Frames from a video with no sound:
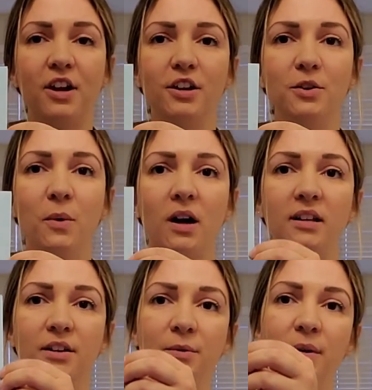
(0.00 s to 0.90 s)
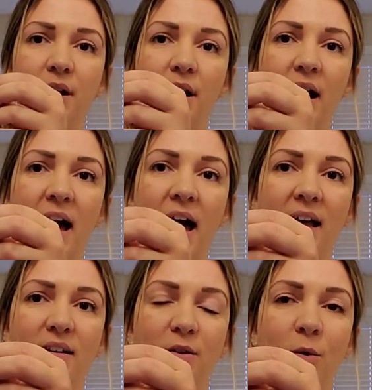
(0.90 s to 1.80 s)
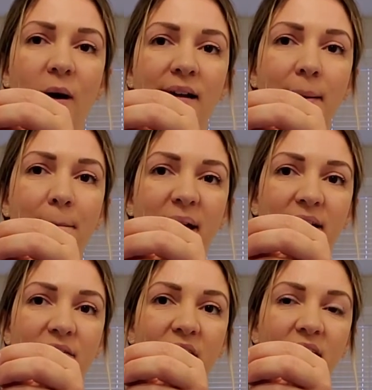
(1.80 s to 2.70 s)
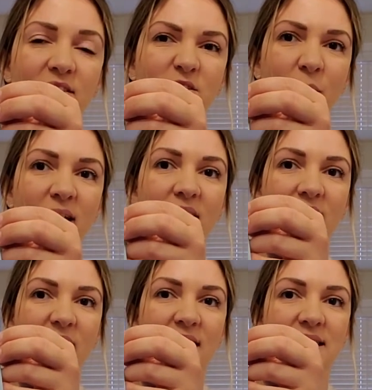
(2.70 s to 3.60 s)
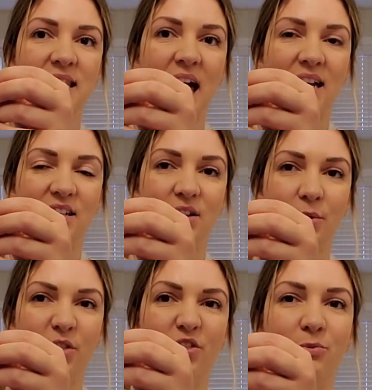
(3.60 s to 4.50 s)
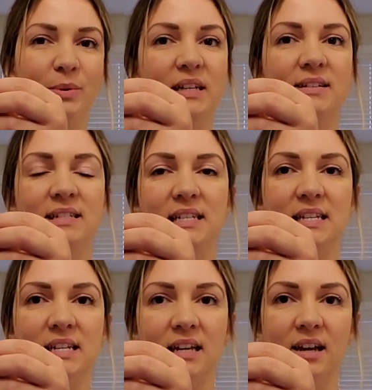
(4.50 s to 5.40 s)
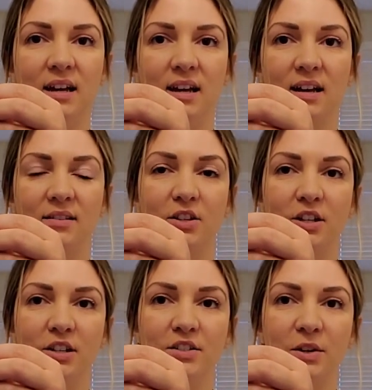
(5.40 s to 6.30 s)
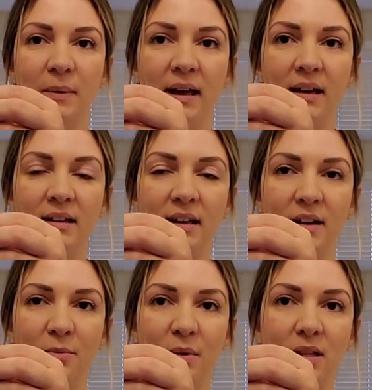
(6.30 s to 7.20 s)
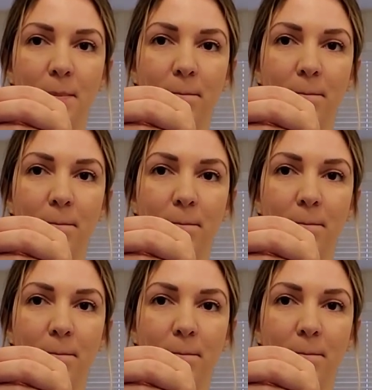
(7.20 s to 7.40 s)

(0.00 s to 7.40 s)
You want to add quite a bit of it so it gets that, 3D look to it, and it really